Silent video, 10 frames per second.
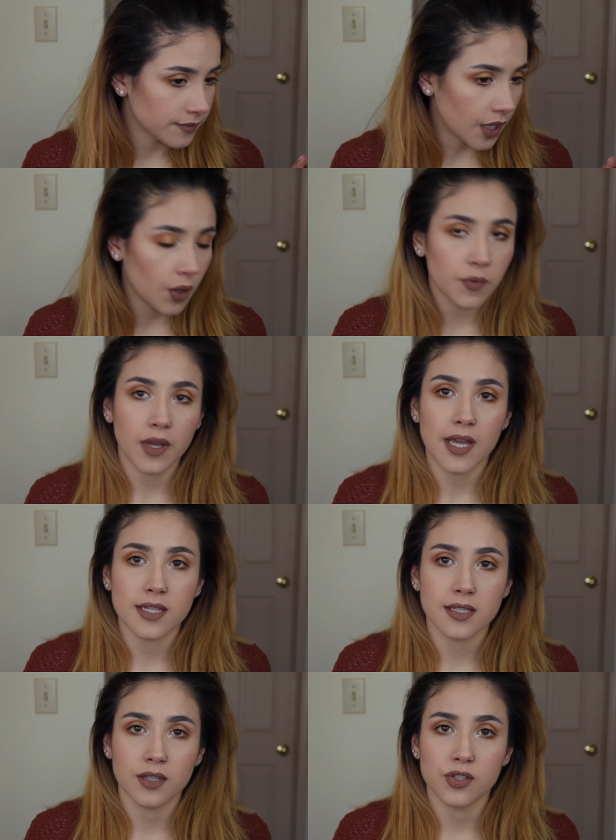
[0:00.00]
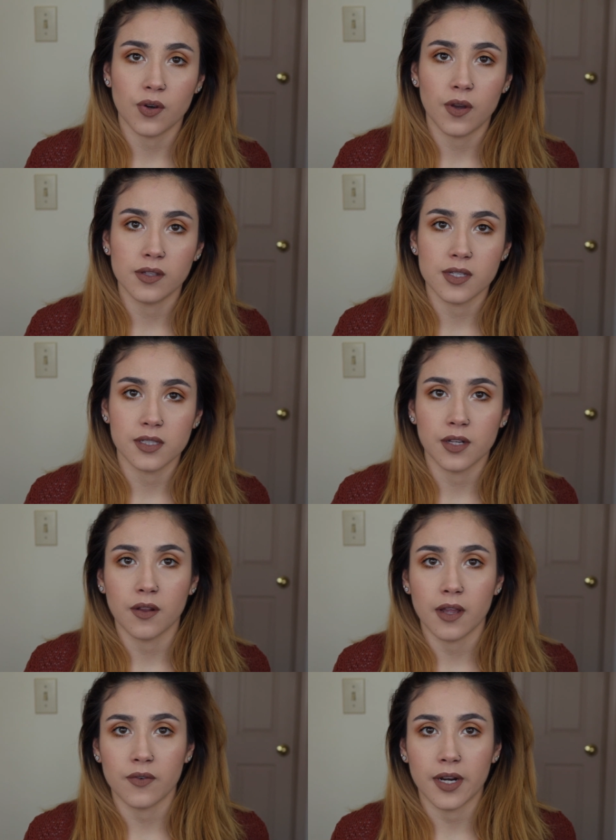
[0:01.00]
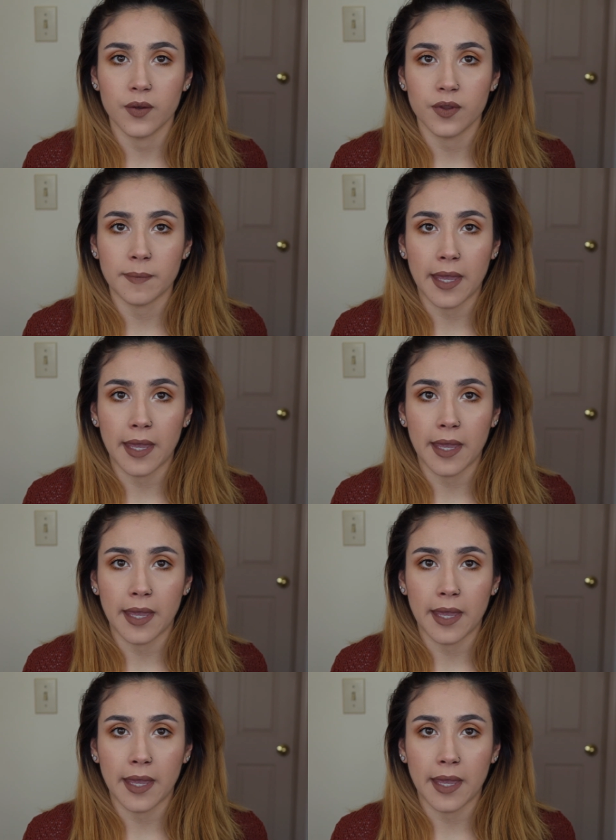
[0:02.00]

I hope you guys enjoyed this little get ready with